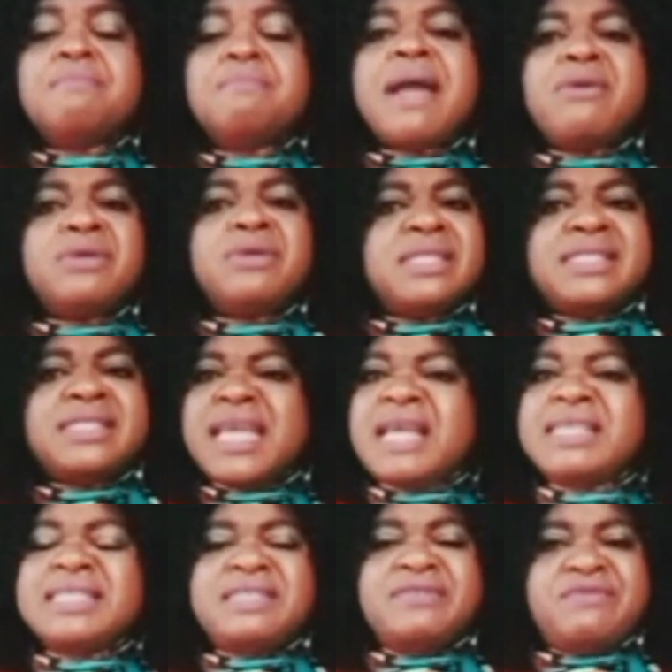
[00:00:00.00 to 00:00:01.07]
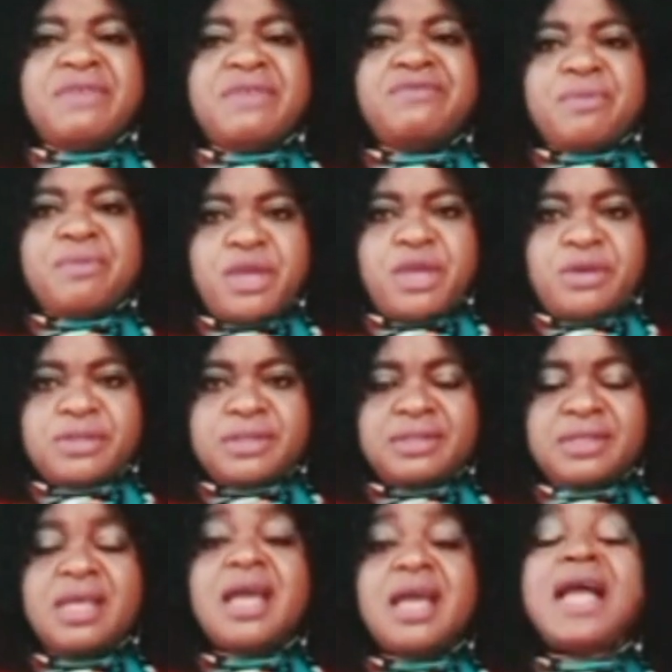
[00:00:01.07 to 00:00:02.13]
My own desire is different from yours,
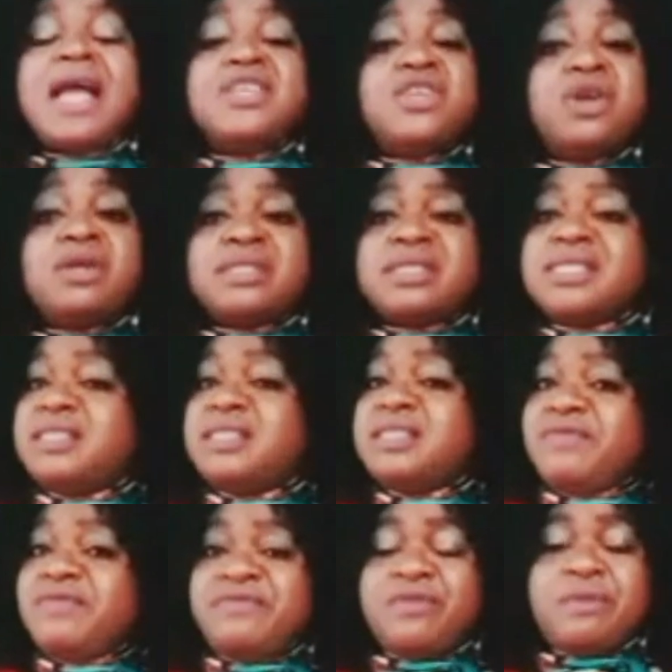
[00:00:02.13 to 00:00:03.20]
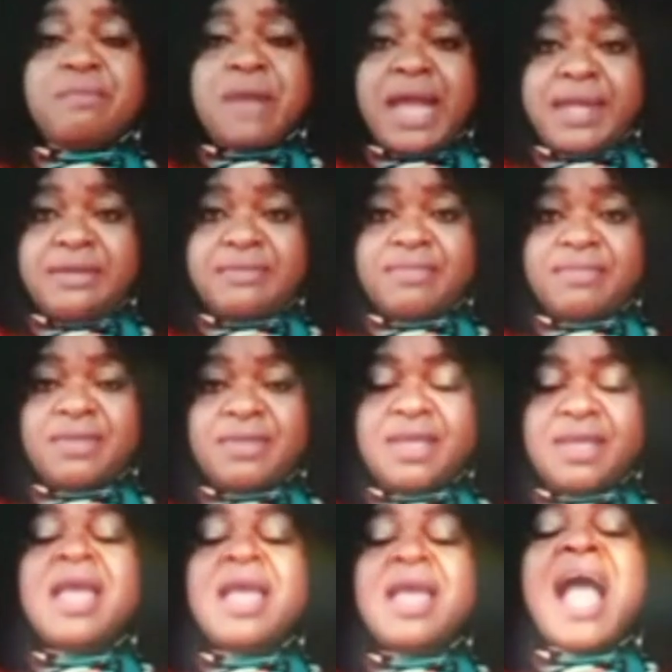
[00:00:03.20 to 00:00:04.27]
and yours is different from
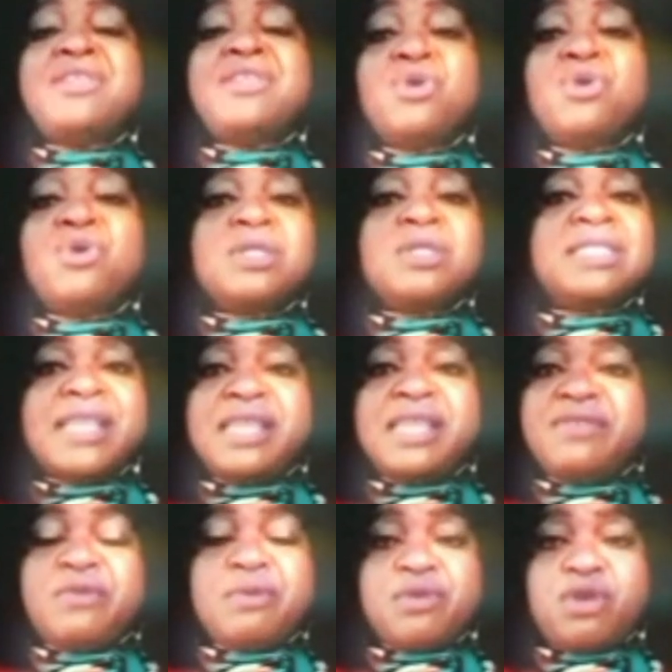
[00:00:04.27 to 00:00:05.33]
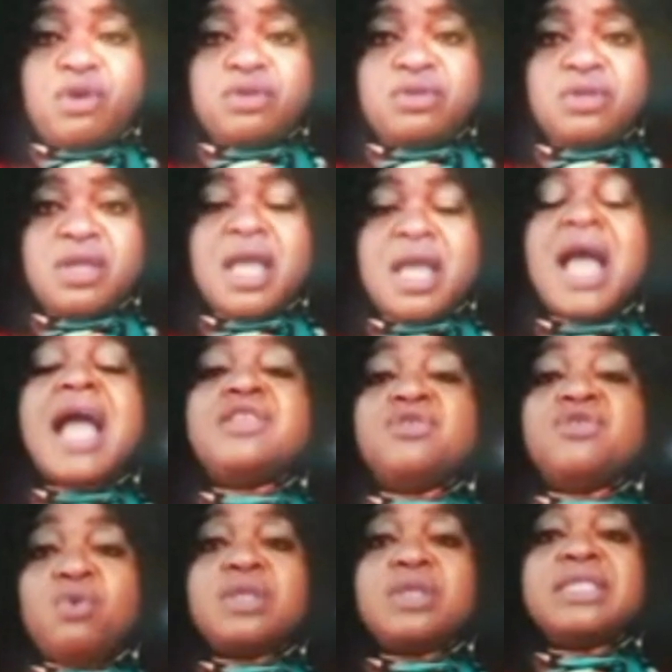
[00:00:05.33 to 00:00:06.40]
mine. I know what I need from God. I
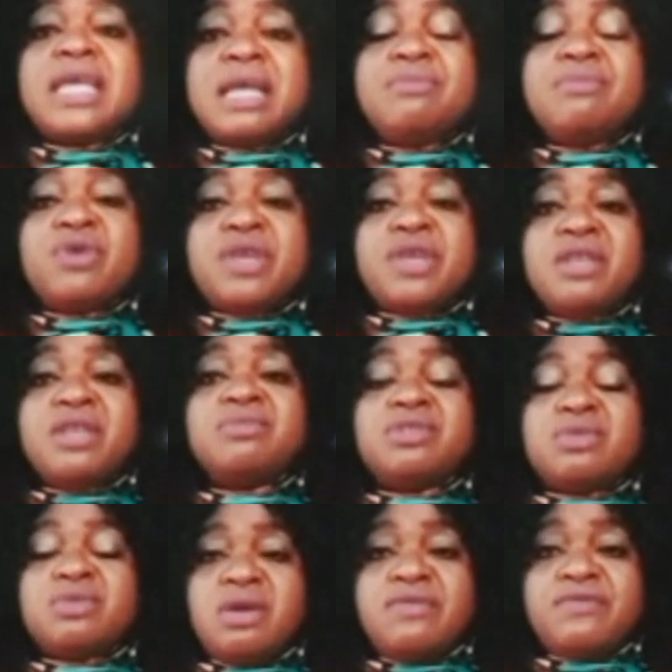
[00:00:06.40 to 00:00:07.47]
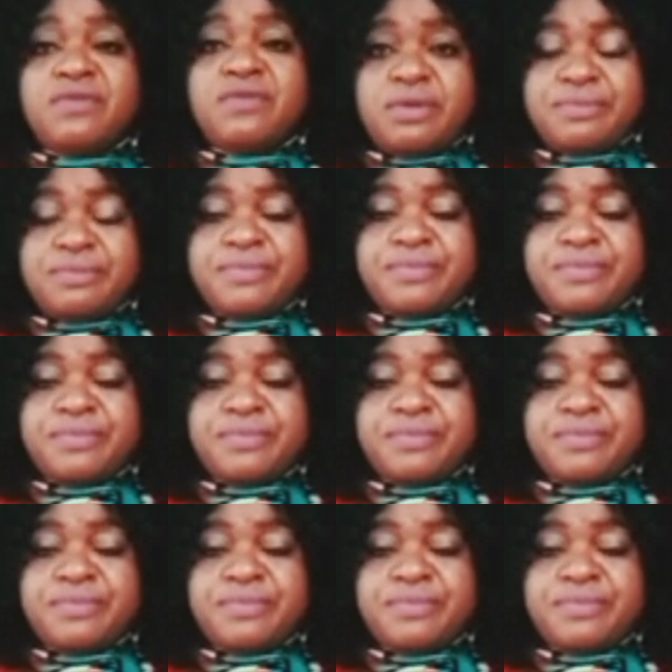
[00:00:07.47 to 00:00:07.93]
know what I am looking unto God for.